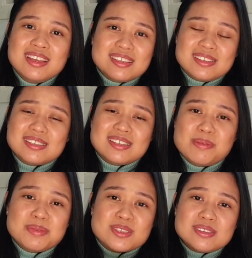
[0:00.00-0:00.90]
is just the
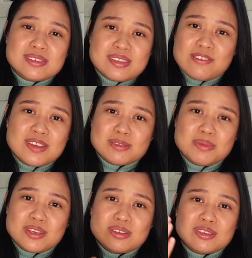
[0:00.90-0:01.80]
same as savings,
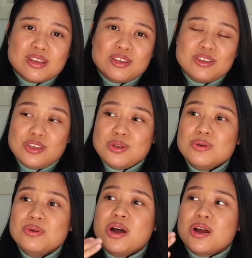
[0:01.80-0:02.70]
because
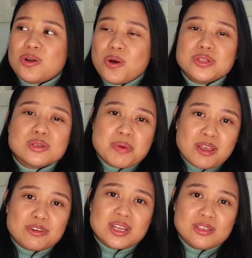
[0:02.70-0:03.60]
you are going to
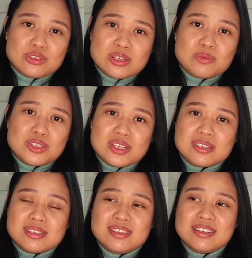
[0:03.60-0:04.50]
pay for the interest, which
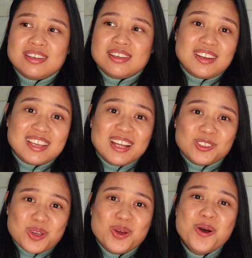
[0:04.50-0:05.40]
is gonna
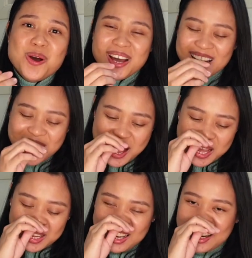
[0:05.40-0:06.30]
kill you.
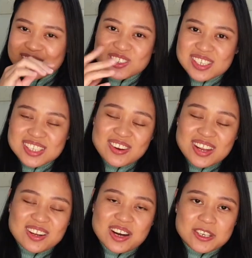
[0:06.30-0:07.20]
Interest in
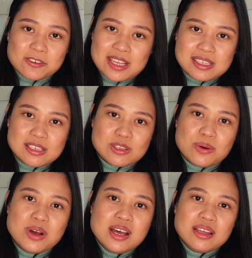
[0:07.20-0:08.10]
credit cards are crazy,
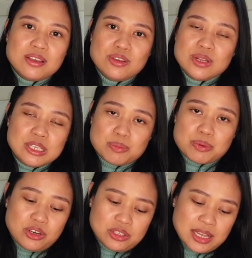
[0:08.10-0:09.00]
so you need to
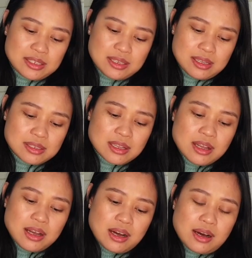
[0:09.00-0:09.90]
prioritize this,
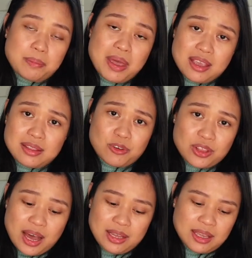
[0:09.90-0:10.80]
paying
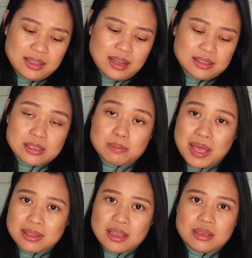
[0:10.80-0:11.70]
for that and not
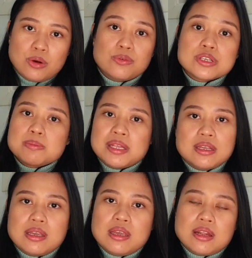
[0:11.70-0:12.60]

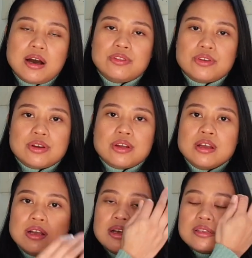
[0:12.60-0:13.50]
overspending in other
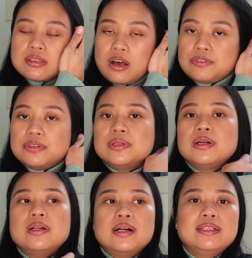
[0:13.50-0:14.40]
stuff
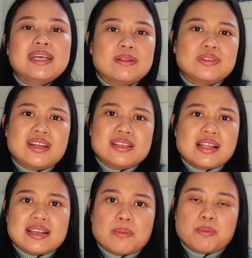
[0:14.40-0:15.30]
that
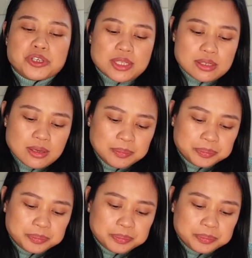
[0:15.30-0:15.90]
is less important.